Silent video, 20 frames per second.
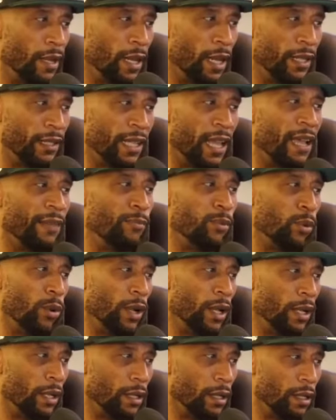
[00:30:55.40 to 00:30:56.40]
at that
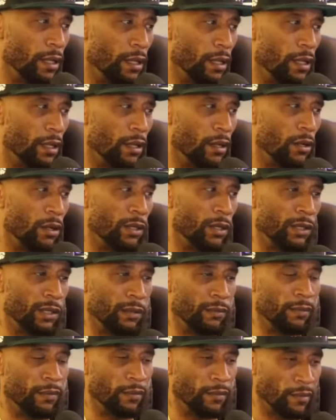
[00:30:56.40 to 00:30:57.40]
point, on
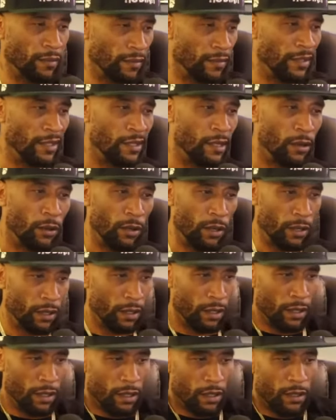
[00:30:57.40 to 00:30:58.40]
some, you know,
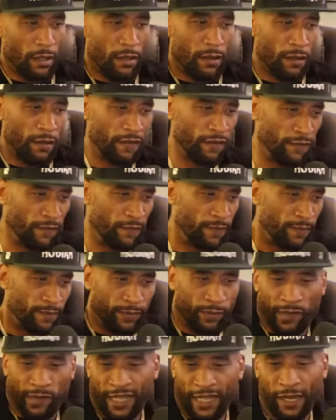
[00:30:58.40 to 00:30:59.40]

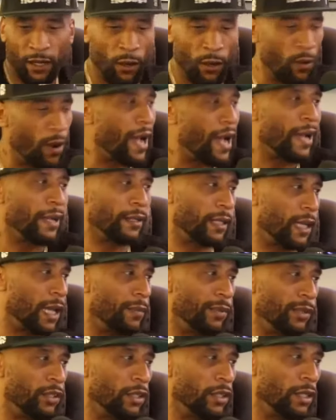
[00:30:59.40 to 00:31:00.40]
NOI
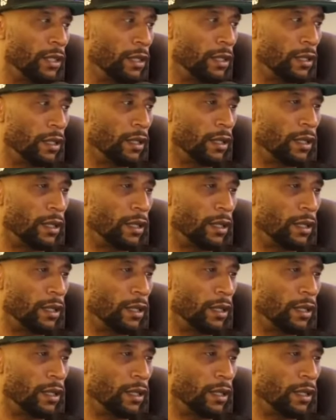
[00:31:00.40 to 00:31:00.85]
type of shit.